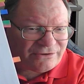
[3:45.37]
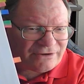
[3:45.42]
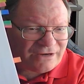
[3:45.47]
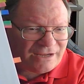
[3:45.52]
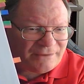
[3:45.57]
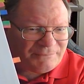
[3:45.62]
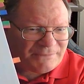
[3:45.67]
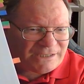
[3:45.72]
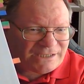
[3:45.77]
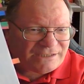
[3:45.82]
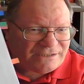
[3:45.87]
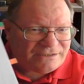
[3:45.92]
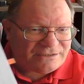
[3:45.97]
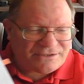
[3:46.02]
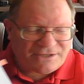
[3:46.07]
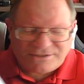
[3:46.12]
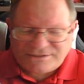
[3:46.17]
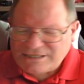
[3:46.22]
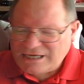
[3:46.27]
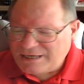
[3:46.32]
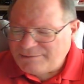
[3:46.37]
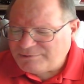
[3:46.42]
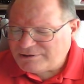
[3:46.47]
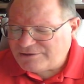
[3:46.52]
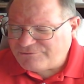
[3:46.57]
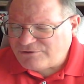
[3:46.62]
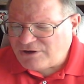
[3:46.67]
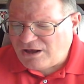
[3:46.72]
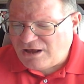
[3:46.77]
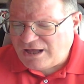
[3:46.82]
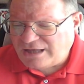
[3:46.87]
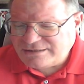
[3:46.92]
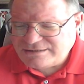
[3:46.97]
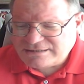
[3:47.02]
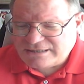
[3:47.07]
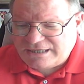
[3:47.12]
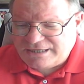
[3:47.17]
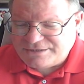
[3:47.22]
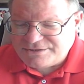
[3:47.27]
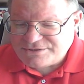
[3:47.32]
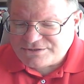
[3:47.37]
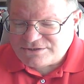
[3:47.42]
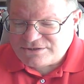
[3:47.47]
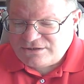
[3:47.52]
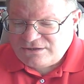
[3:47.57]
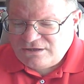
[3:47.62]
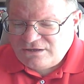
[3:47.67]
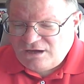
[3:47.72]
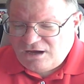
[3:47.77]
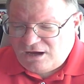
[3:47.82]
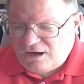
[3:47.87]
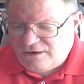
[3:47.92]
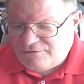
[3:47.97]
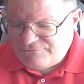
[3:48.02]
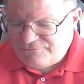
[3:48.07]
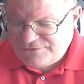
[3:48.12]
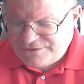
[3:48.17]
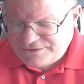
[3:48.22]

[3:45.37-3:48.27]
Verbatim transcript: I mean, the table of contents of this